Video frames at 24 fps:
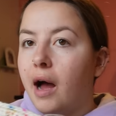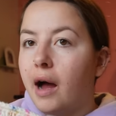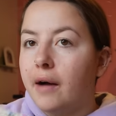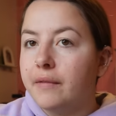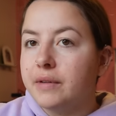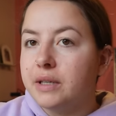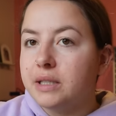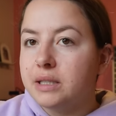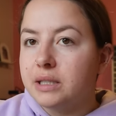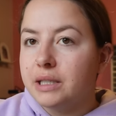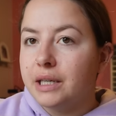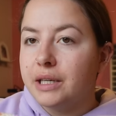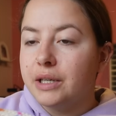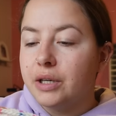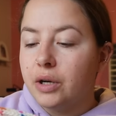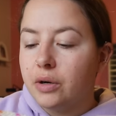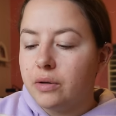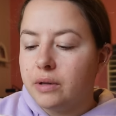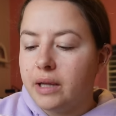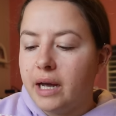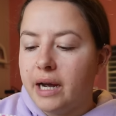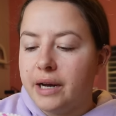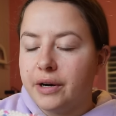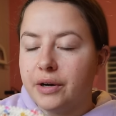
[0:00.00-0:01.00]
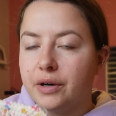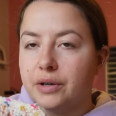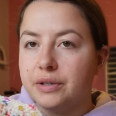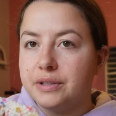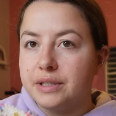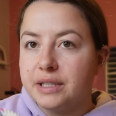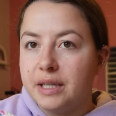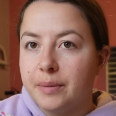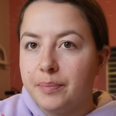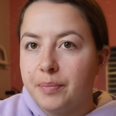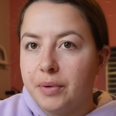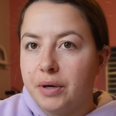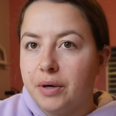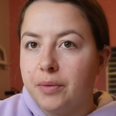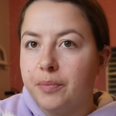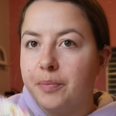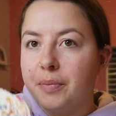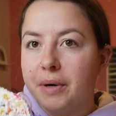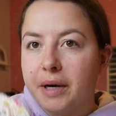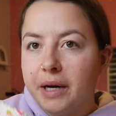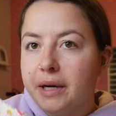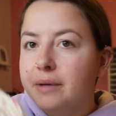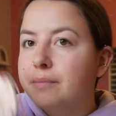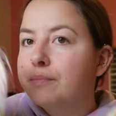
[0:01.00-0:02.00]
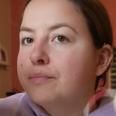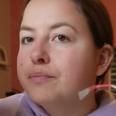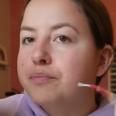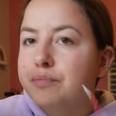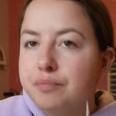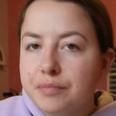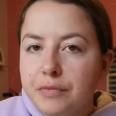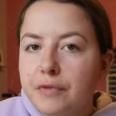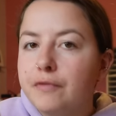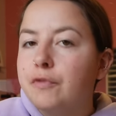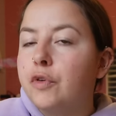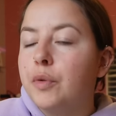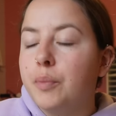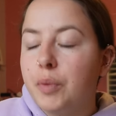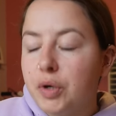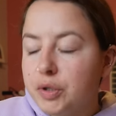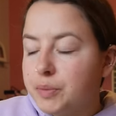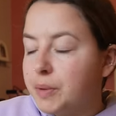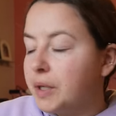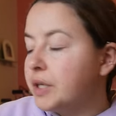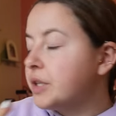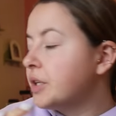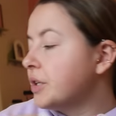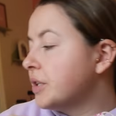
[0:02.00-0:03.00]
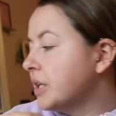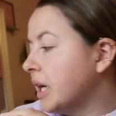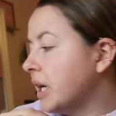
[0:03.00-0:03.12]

Obviously no liner or zipper, but for the most part, they're